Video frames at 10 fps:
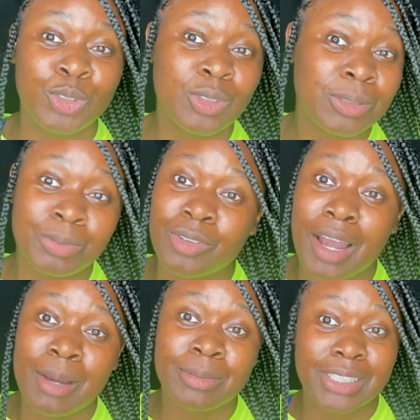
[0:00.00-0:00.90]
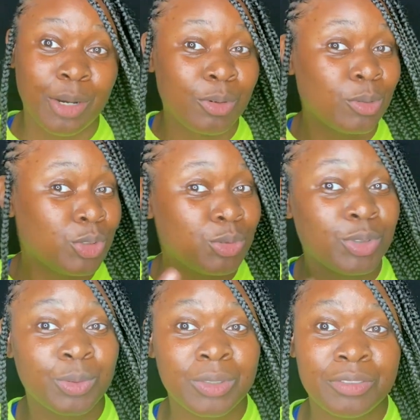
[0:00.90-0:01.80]
subscribe because I don't know what you're
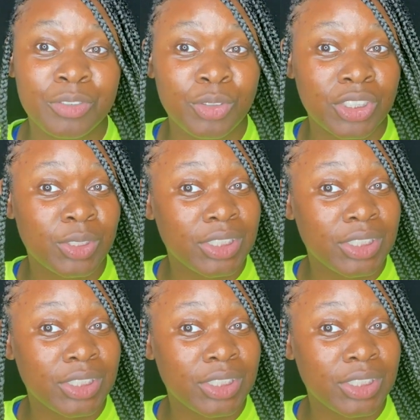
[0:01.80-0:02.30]
doing if you just